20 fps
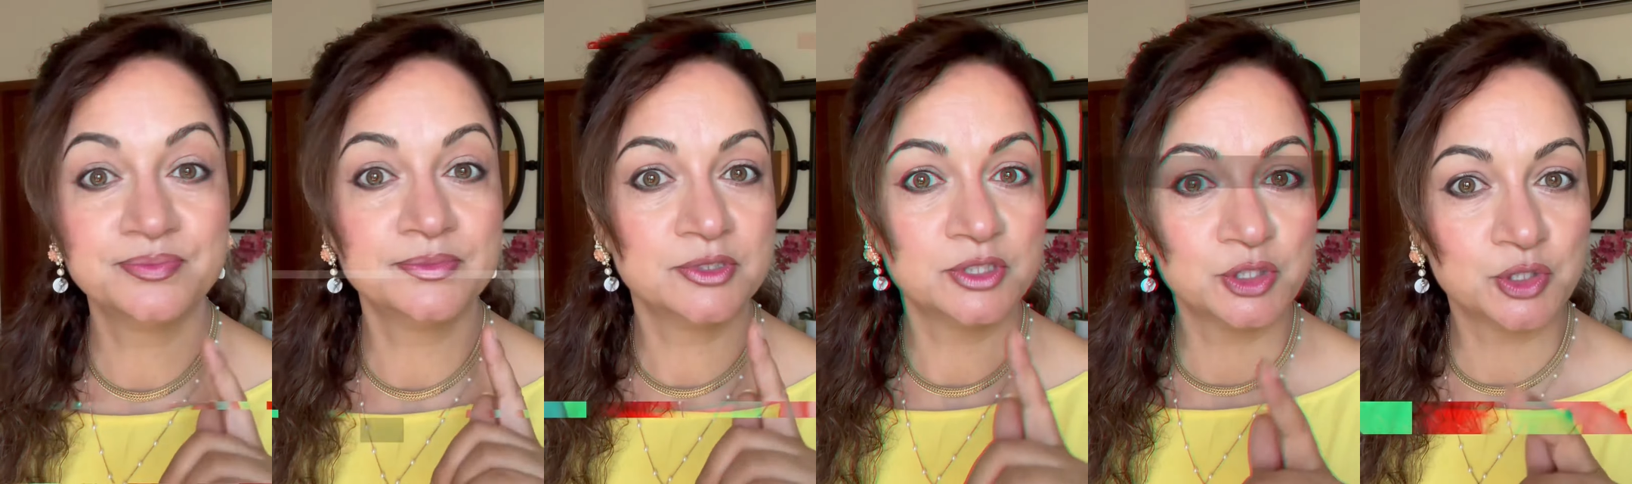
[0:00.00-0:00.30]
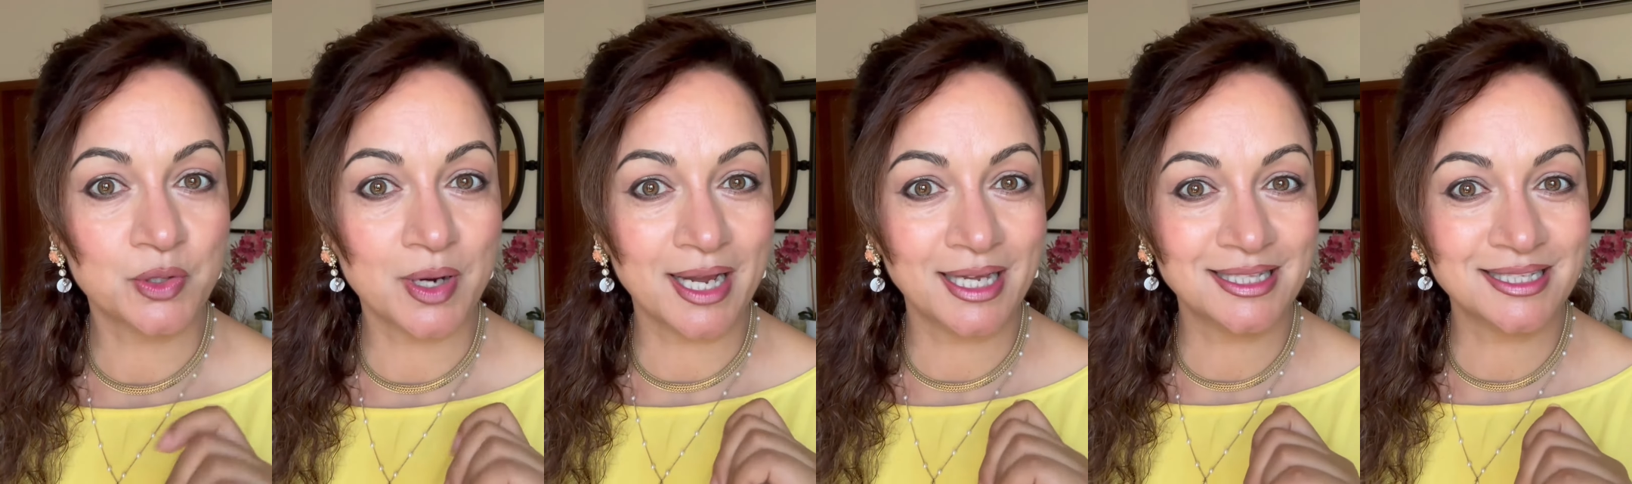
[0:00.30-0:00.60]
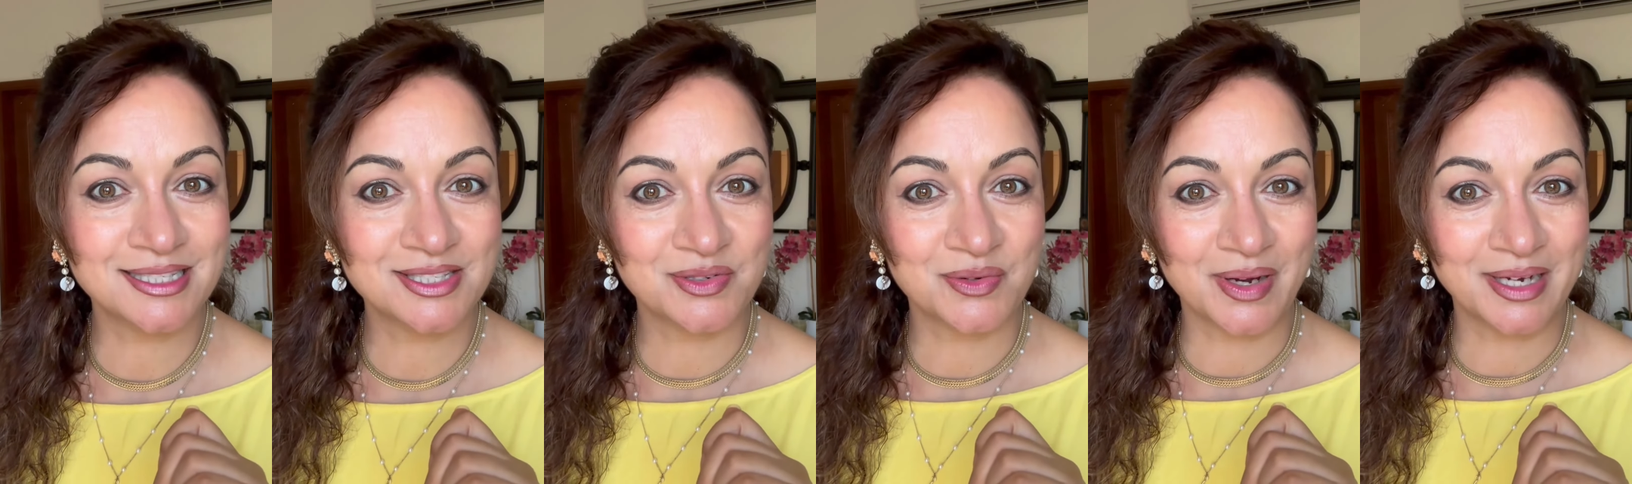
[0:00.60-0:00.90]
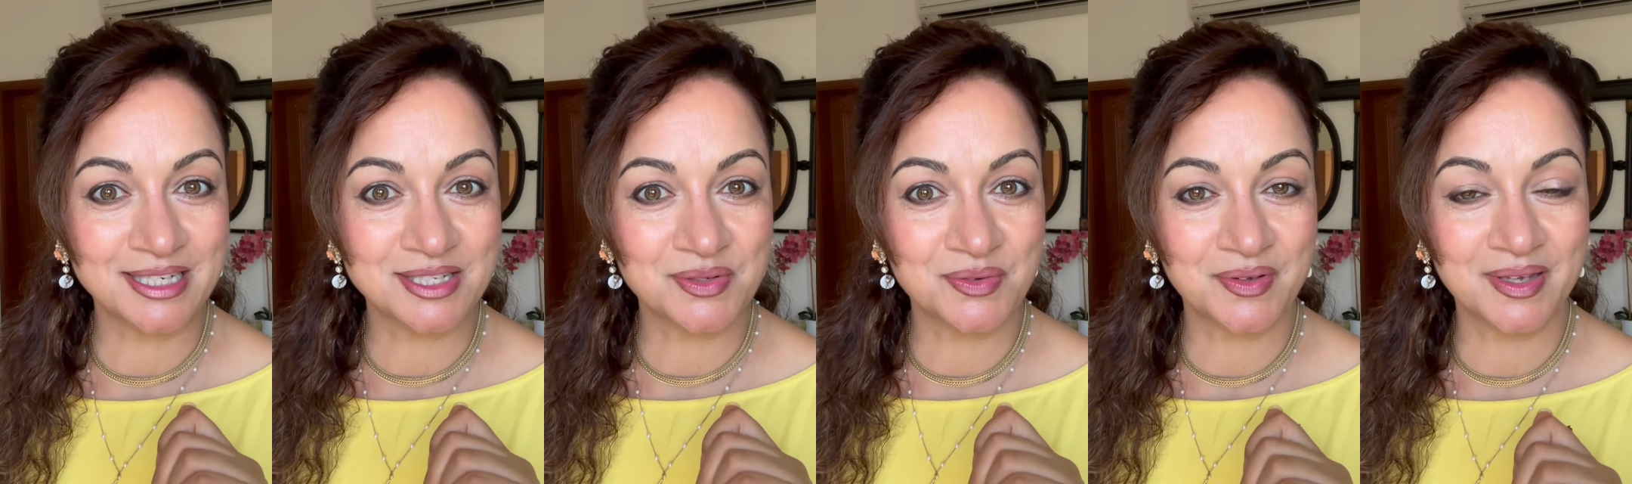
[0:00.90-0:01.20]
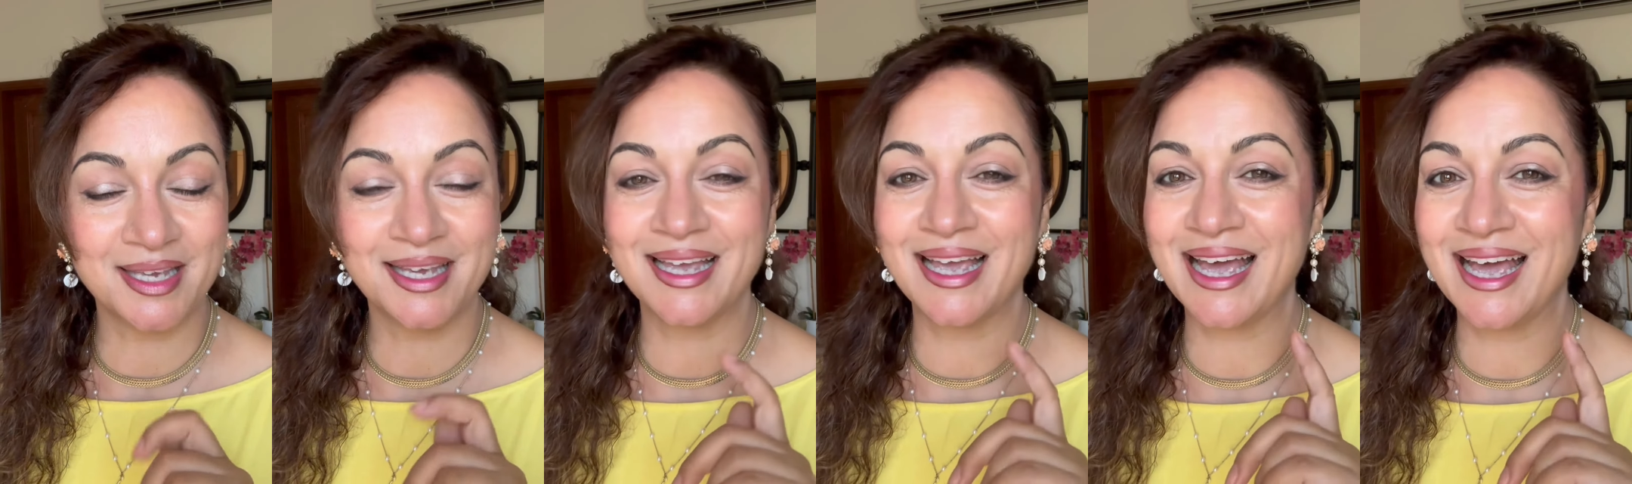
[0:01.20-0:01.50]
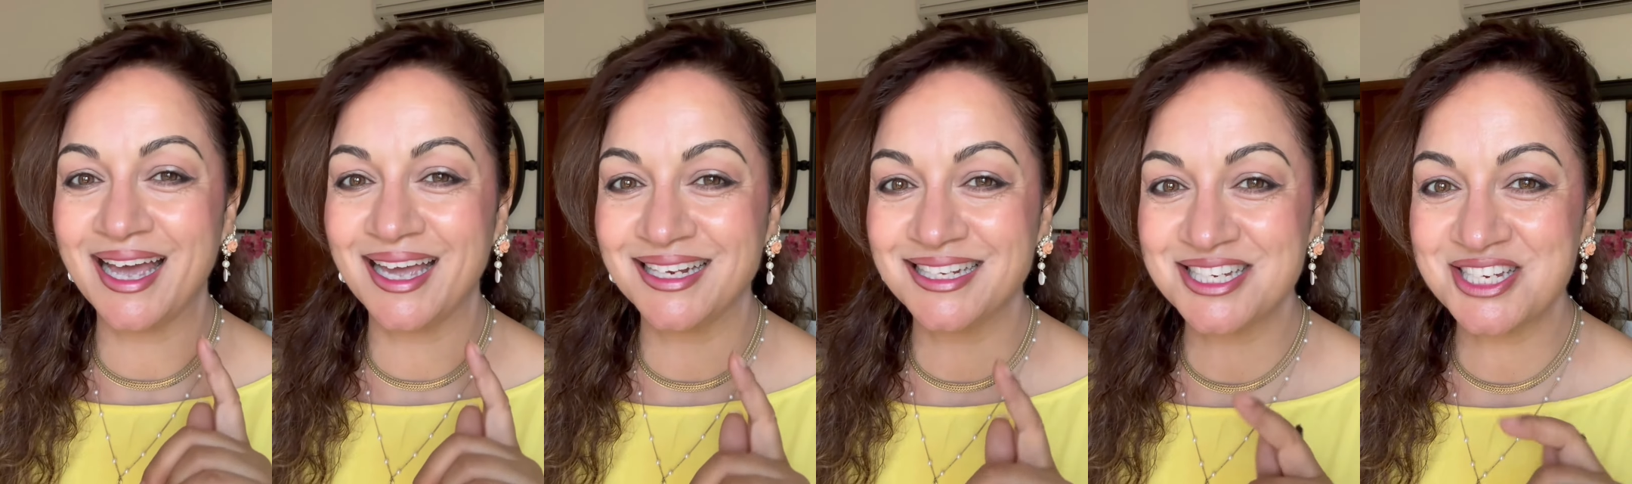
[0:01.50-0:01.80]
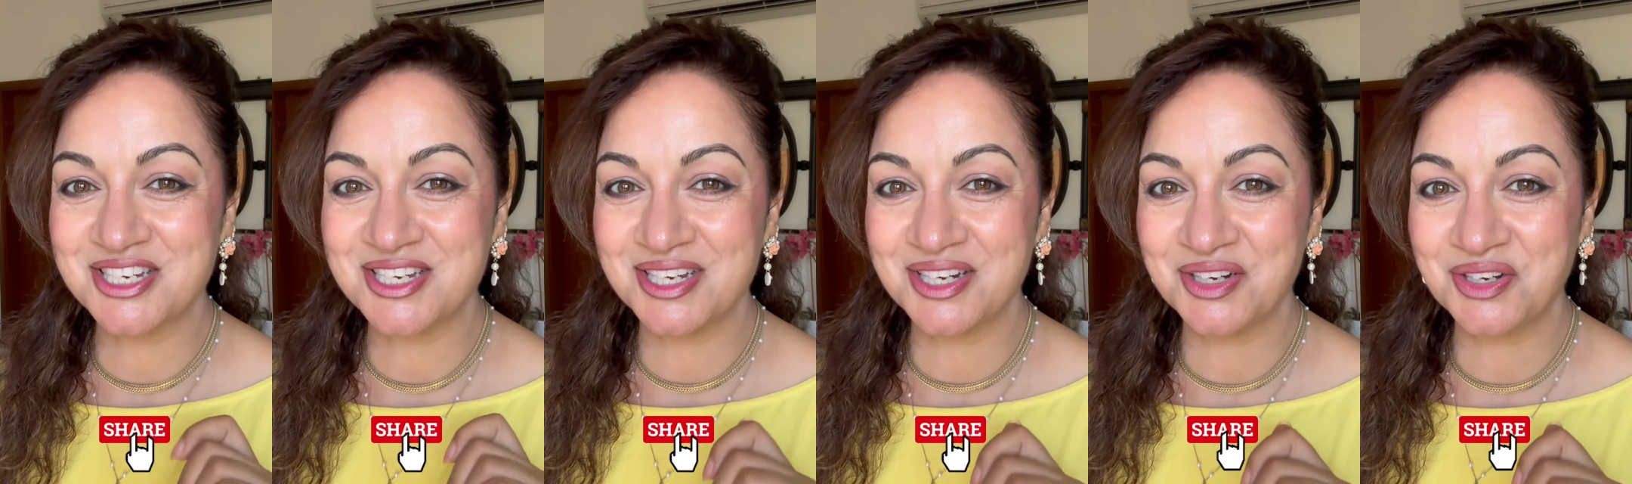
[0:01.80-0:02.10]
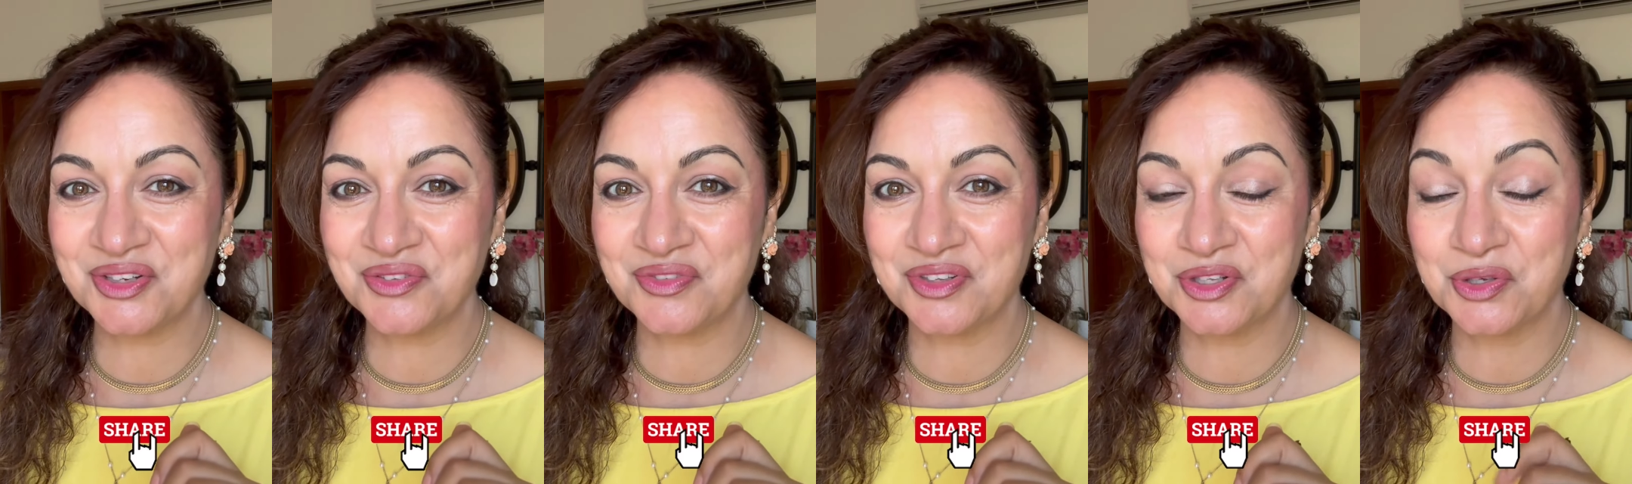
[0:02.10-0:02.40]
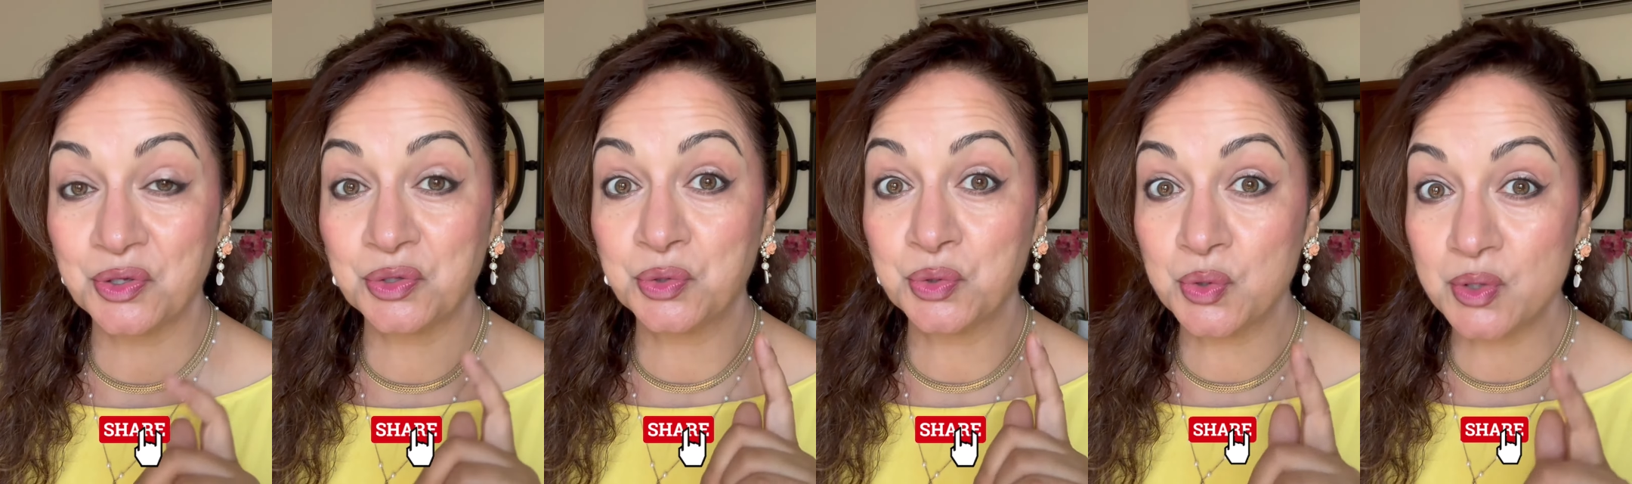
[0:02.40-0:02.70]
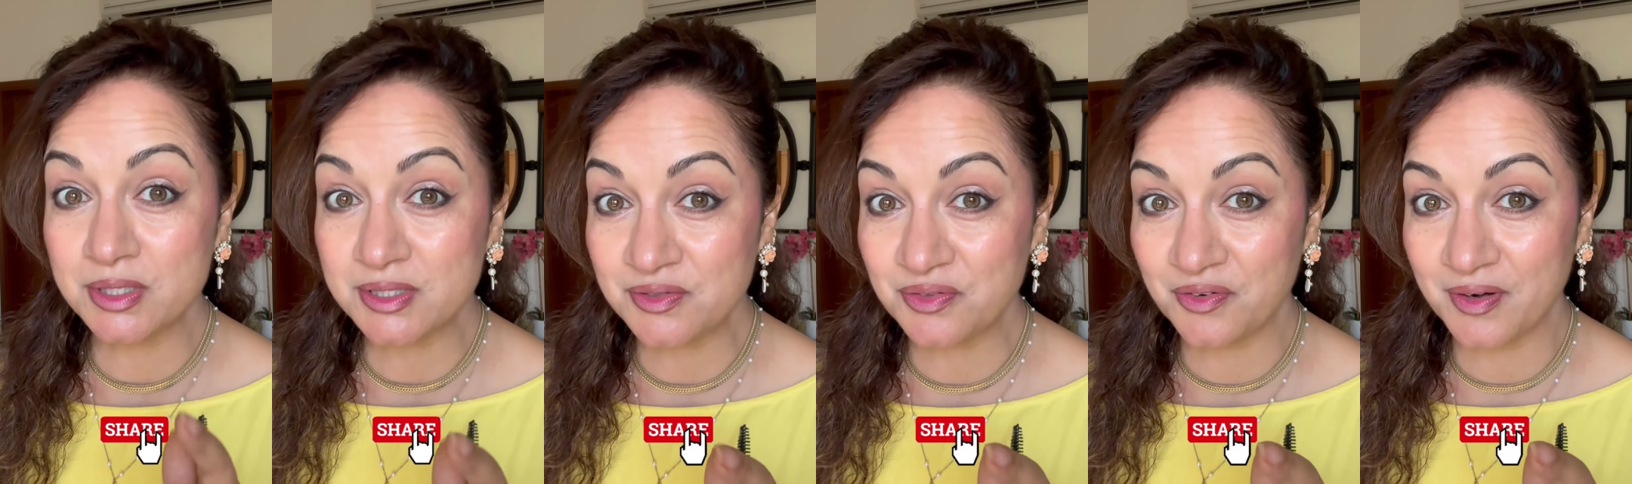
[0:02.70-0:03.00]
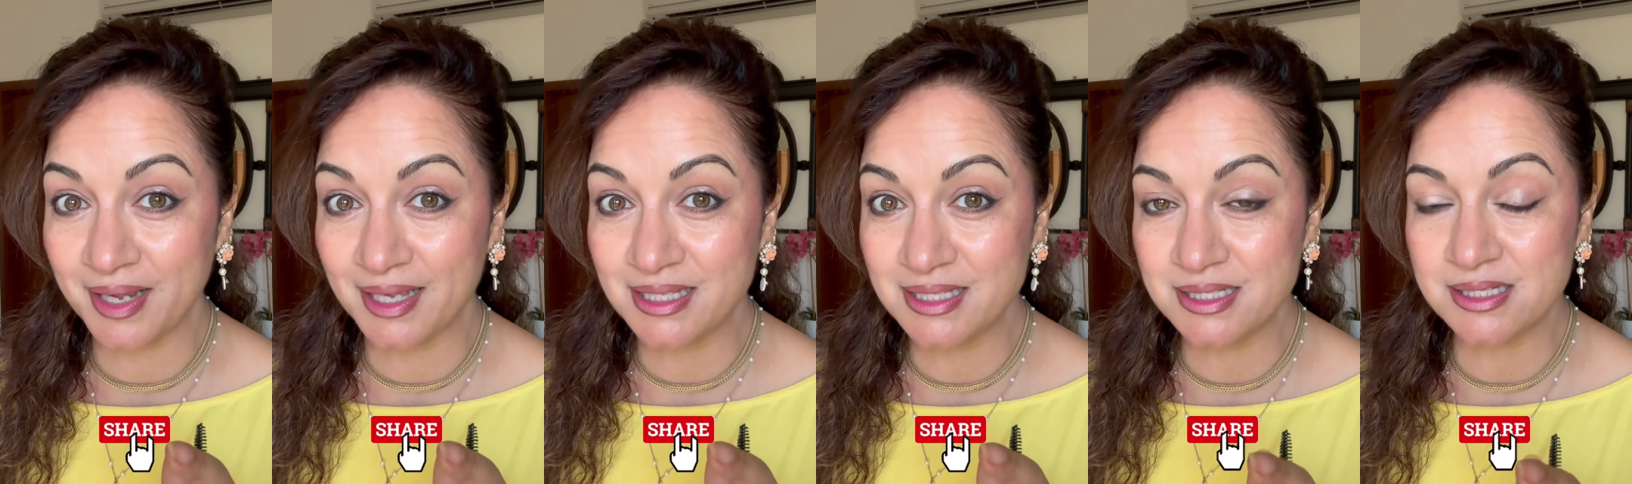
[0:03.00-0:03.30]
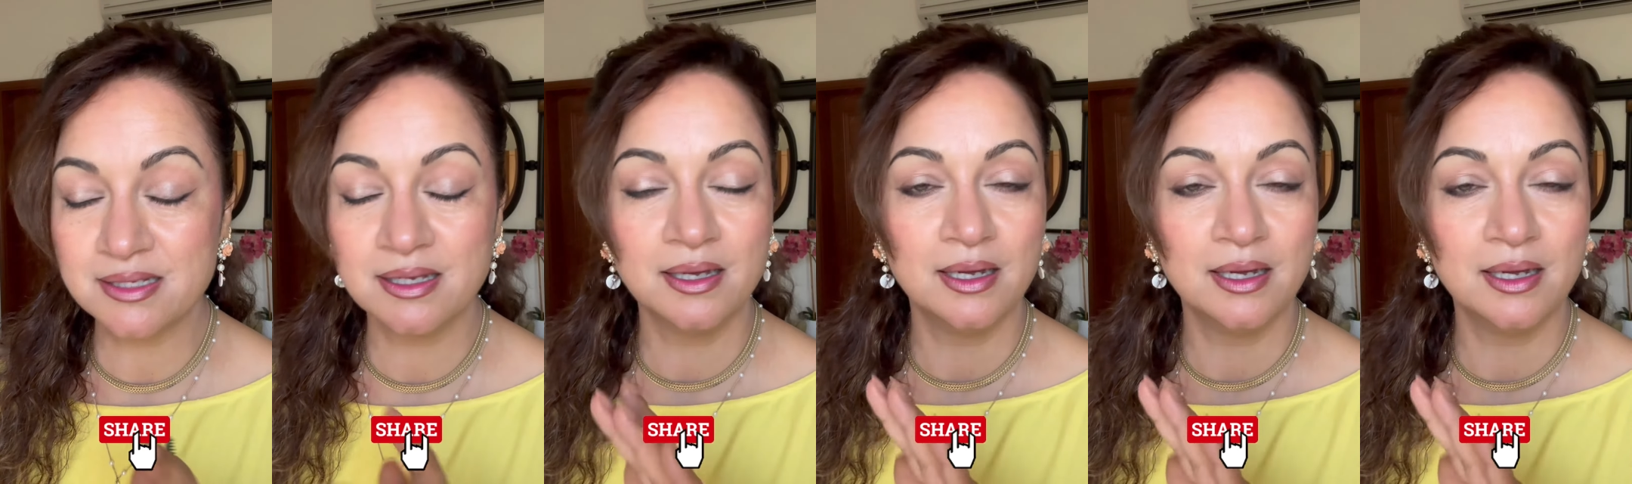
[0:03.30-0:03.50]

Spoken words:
Try this right away and share it with your those friends